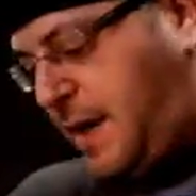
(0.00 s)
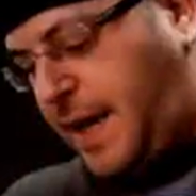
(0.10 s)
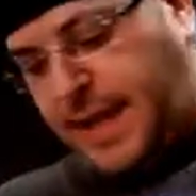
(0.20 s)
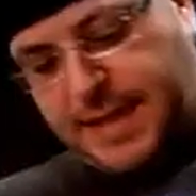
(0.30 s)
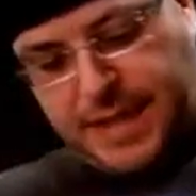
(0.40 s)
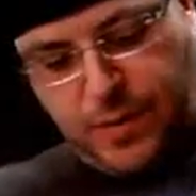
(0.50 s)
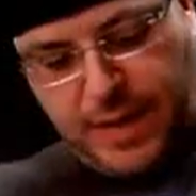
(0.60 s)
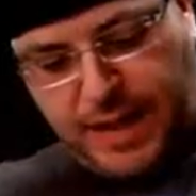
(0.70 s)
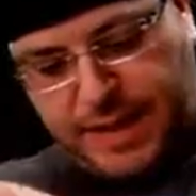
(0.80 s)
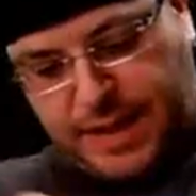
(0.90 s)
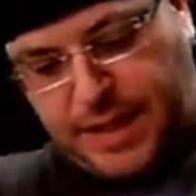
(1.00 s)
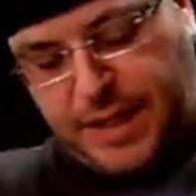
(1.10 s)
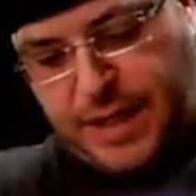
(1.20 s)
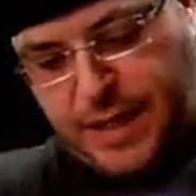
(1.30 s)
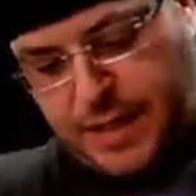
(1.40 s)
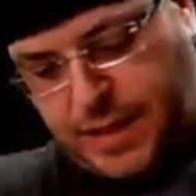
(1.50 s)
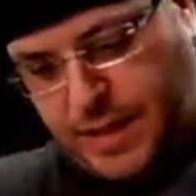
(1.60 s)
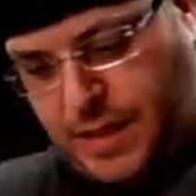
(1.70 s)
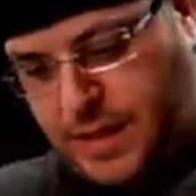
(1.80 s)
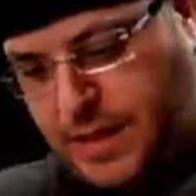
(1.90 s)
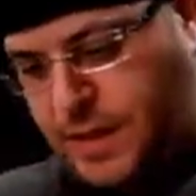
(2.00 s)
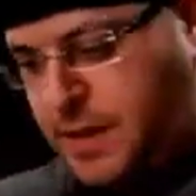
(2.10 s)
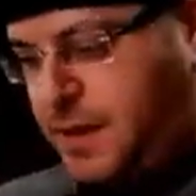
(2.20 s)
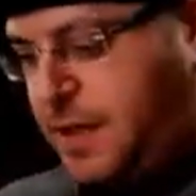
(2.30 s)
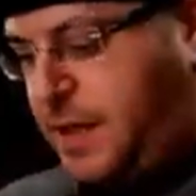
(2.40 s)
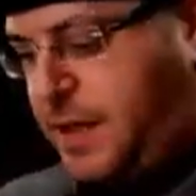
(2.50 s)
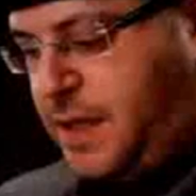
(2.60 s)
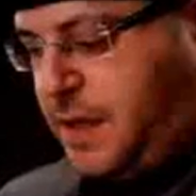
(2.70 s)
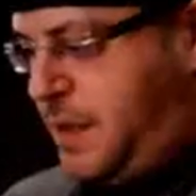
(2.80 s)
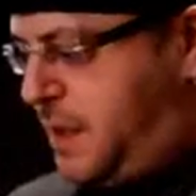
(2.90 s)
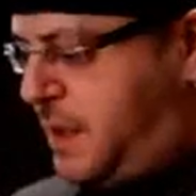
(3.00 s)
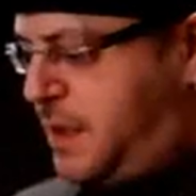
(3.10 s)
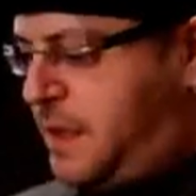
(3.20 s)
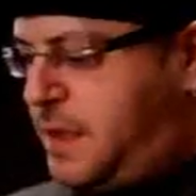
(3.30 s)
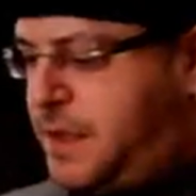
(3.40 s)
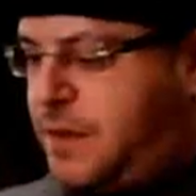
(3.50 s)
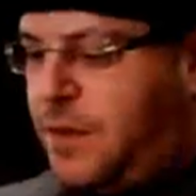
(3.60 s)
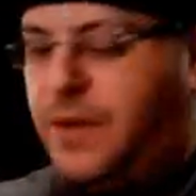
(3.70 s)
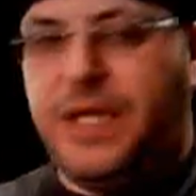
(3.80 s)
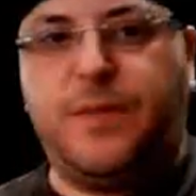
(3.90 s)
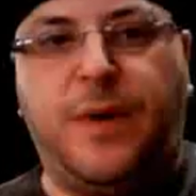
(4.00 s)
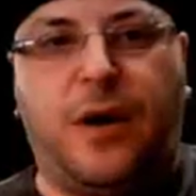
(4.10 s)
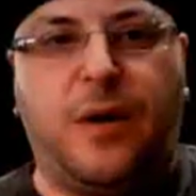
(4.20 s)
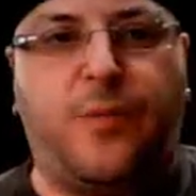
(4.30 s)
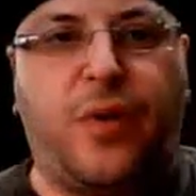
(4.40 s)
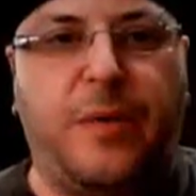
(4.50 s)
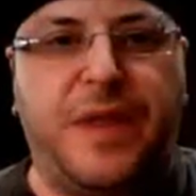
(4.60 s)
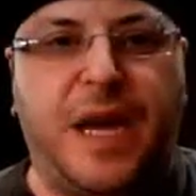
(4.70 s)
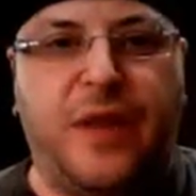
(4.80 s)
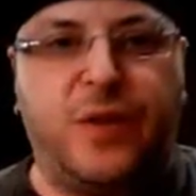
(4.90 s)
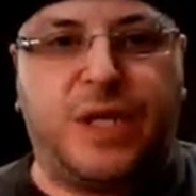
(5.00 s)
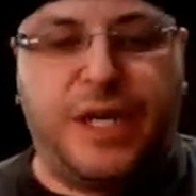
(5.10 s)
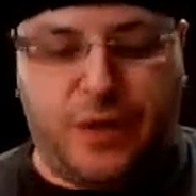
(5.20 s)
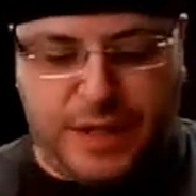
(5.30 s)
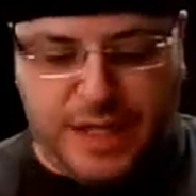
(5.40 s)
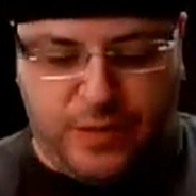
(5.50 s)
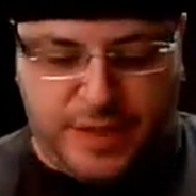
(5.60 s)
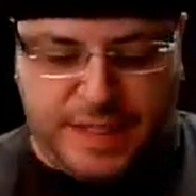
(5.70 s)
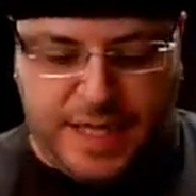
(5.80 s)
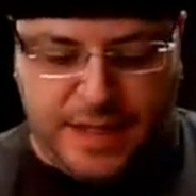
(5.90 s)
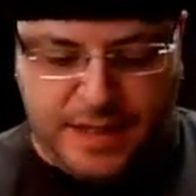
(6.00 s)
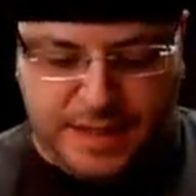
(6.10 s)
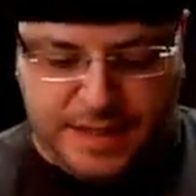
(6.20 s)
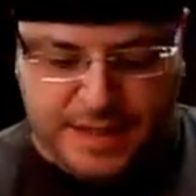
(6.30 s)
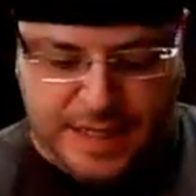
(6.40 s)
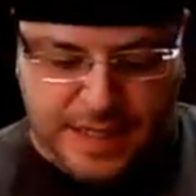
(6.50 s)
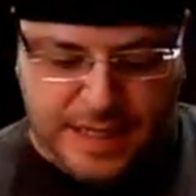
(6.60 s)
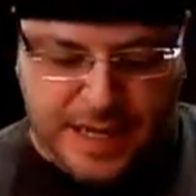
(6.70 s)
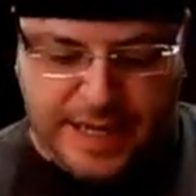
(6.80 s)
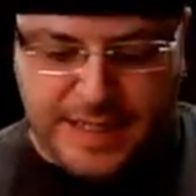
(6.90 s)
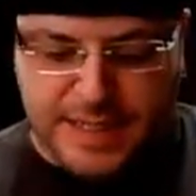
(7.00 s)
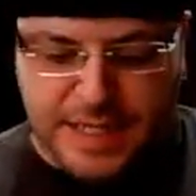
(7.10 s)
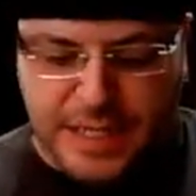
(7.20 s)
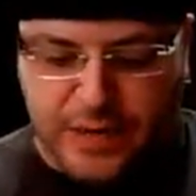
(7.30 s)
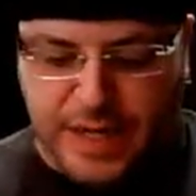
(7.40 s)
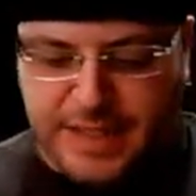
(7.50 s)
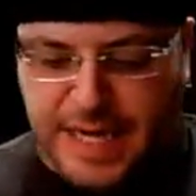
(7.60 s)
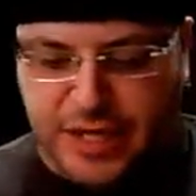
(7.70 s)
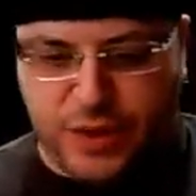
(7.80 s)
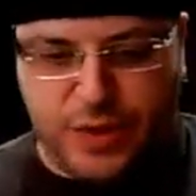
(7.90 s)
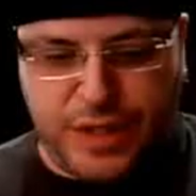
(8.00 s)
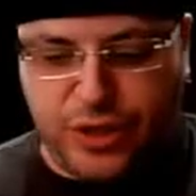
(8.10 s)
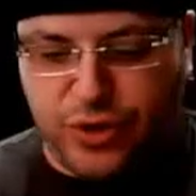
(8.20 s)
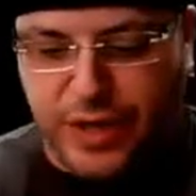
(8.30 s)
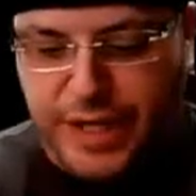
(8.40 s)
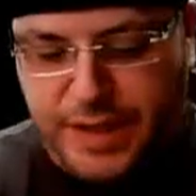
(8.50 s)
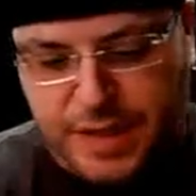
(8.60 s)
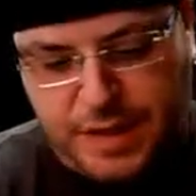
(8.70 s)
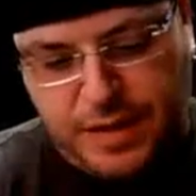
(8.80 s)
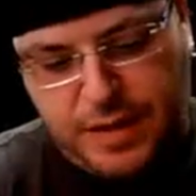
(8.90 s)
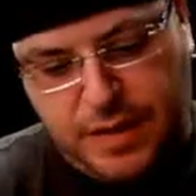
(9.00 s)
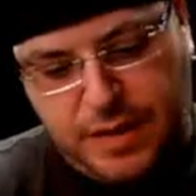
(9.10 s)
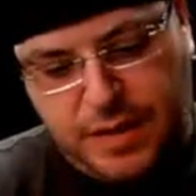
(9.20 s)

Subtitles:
Okay, let's see what else is in here. These are probably the other stickers that he was saying that I could send out as extras in trades.